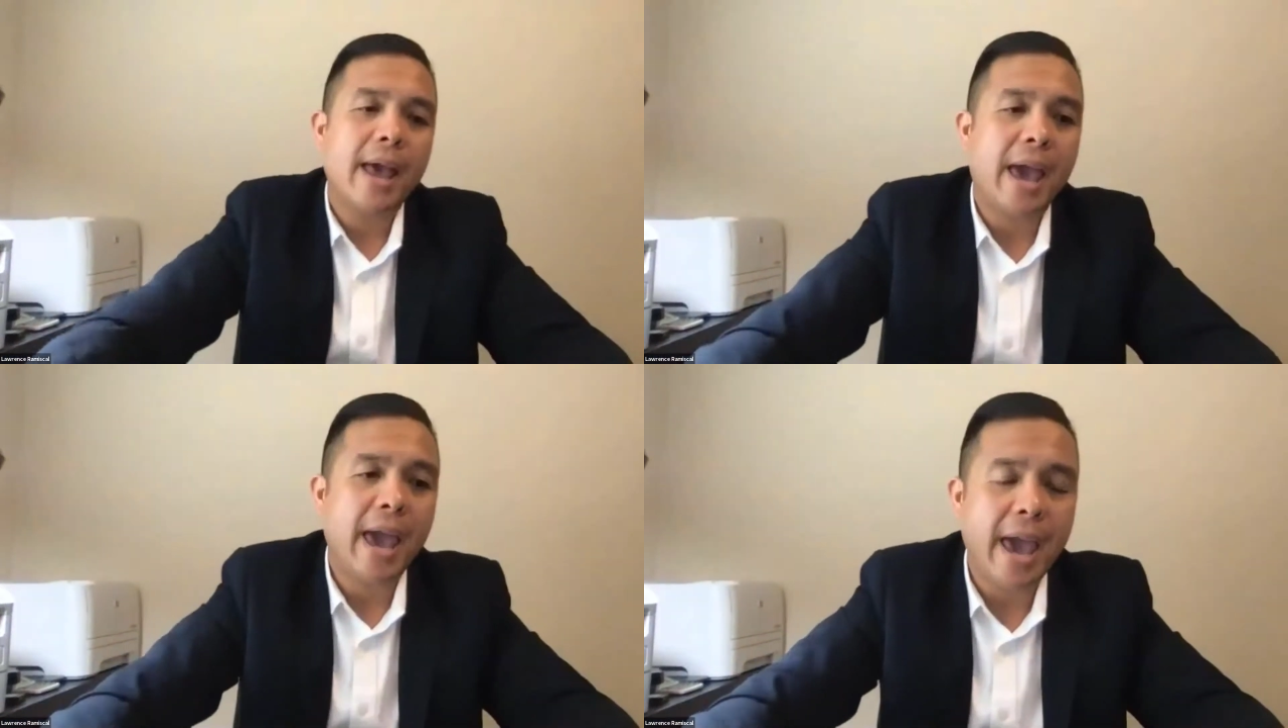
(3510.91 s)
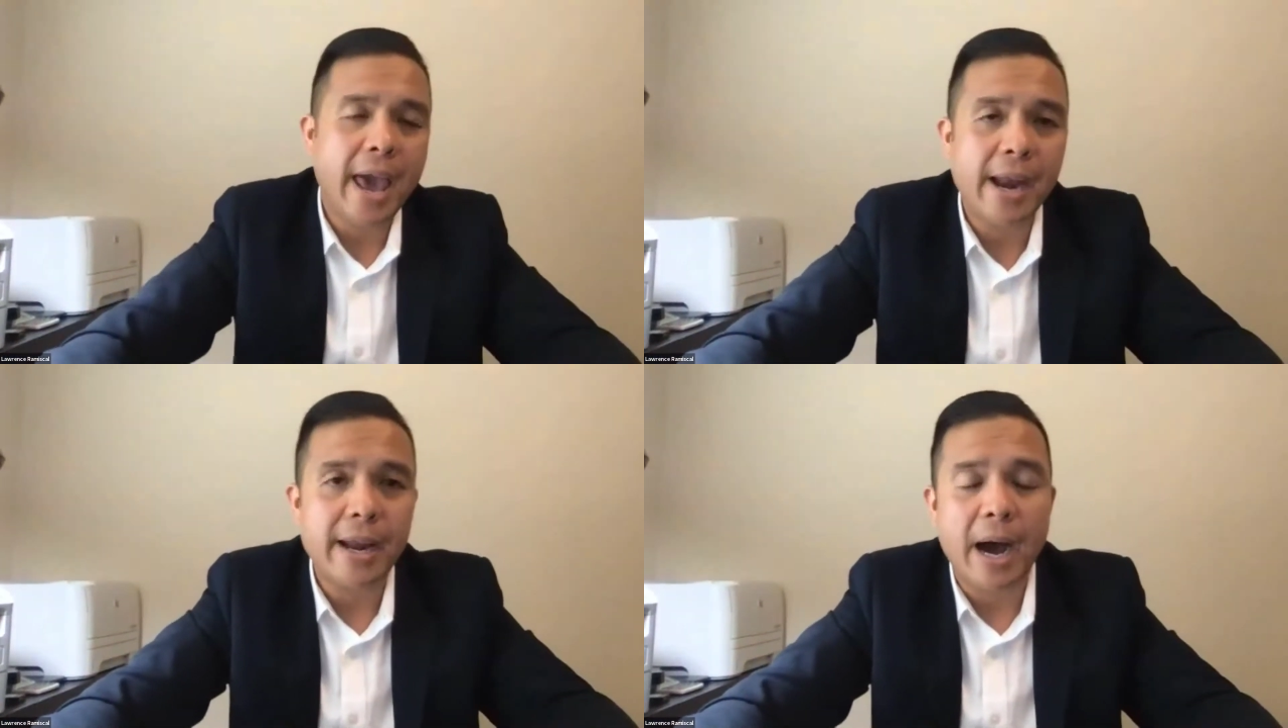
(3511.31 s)

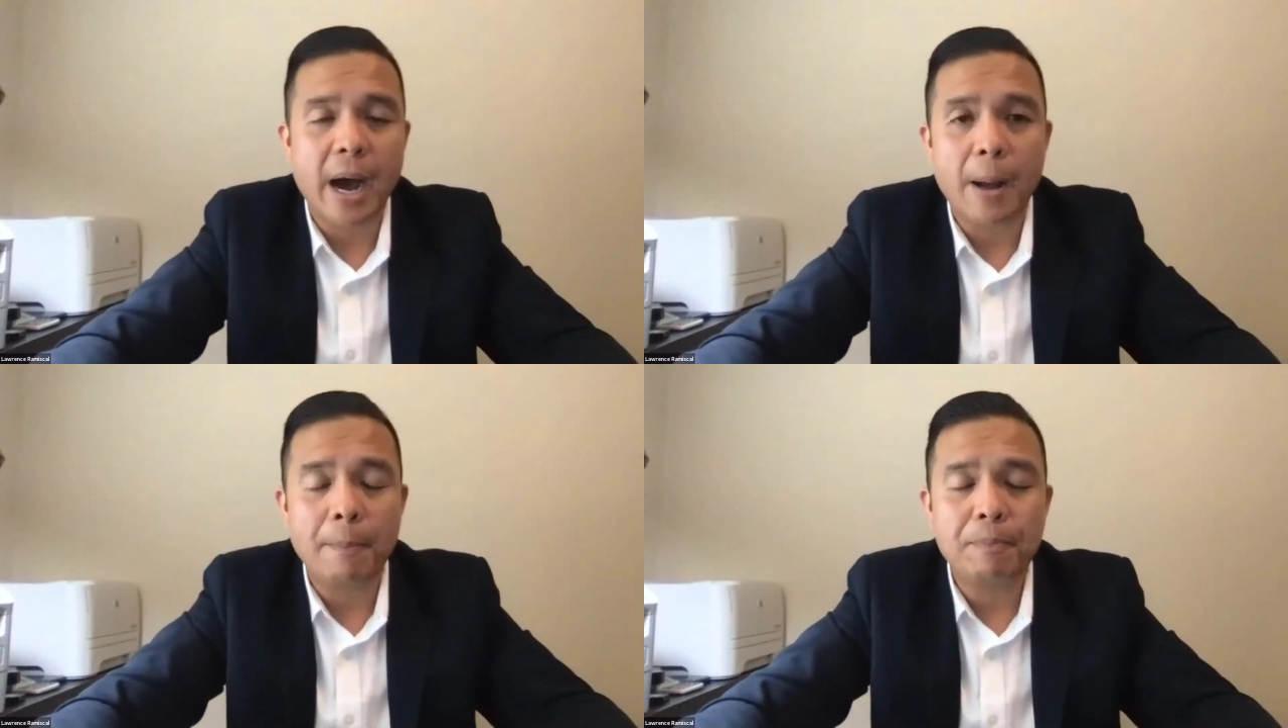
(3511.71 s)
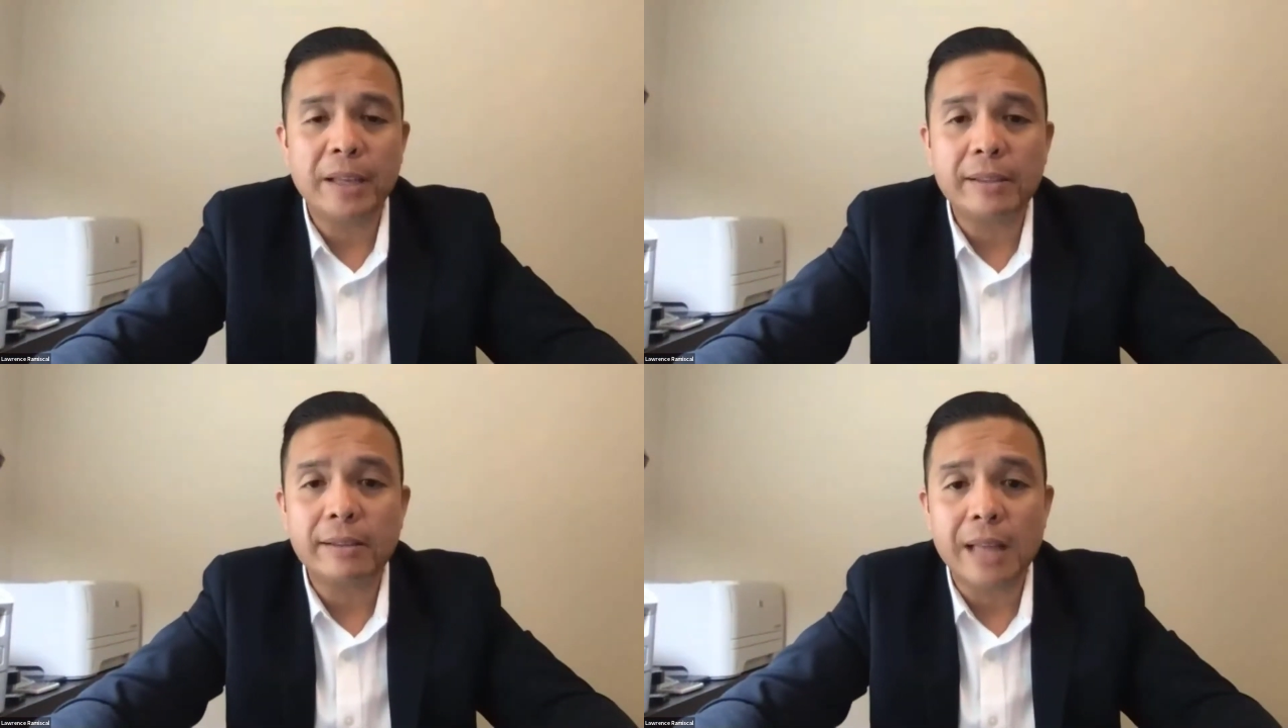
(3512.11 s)
And
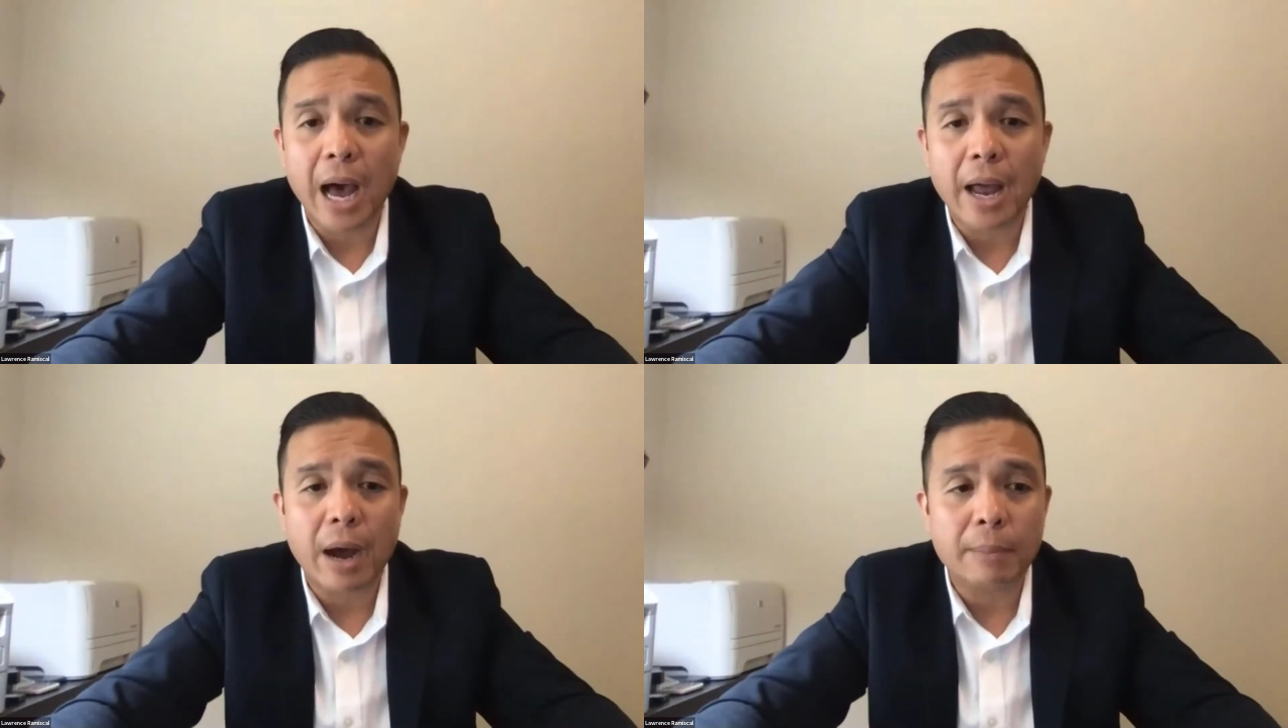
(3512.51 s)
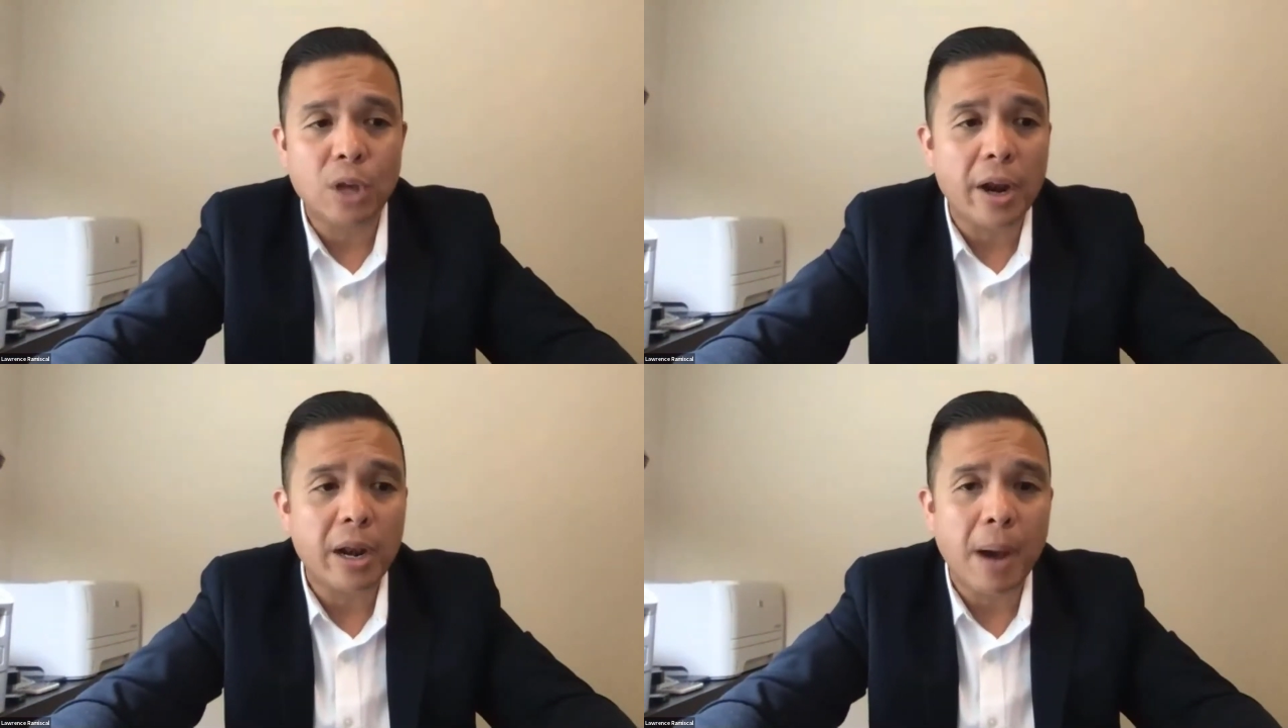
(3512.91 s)
this is not, I'm
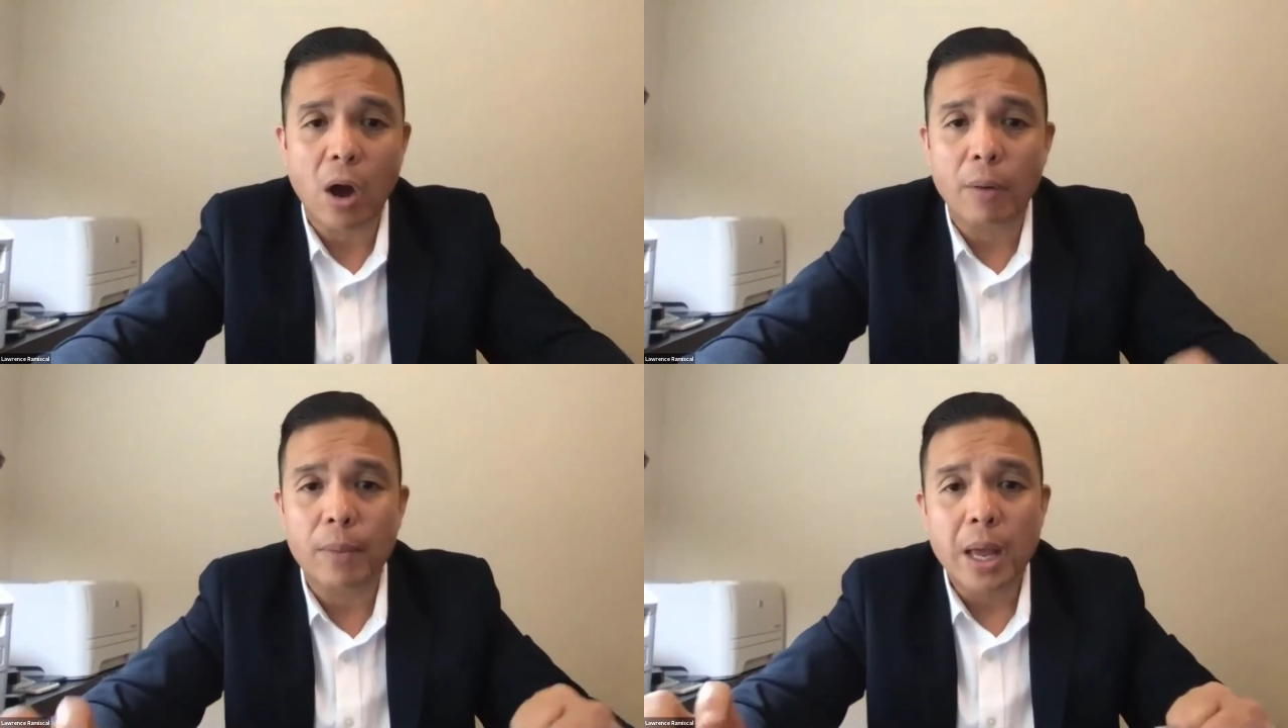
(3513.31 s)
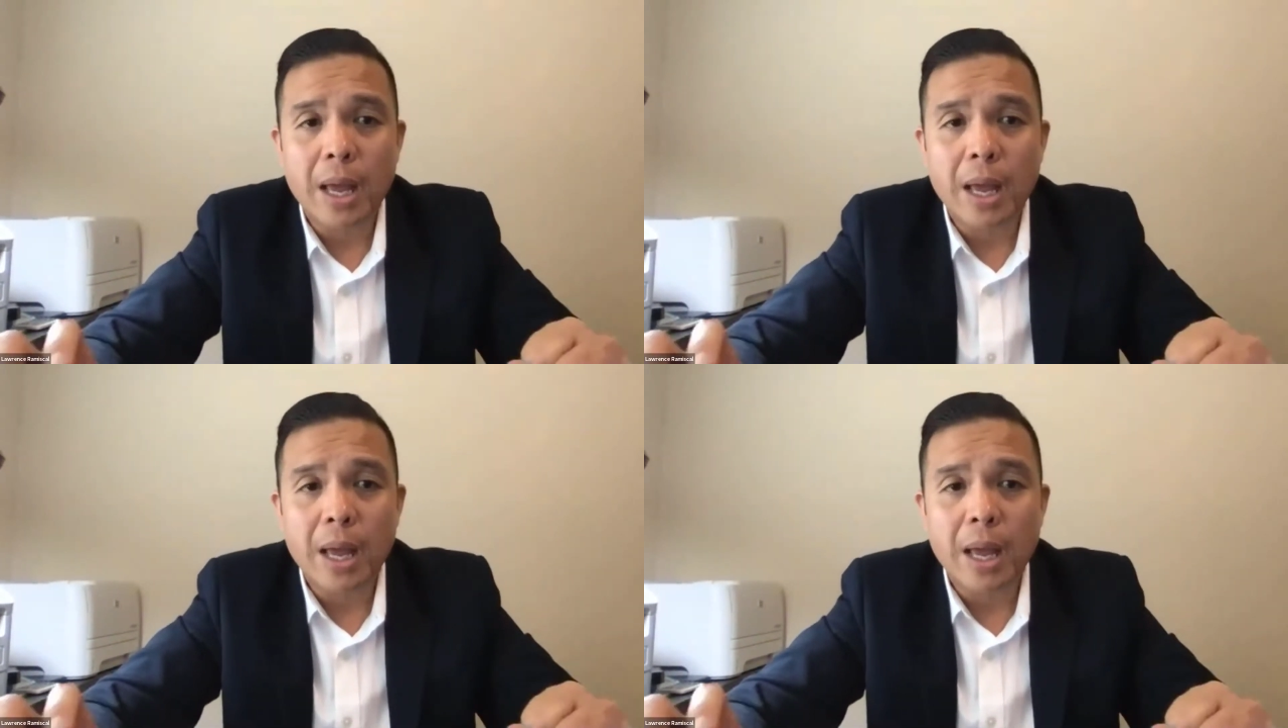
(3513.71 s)
talking about,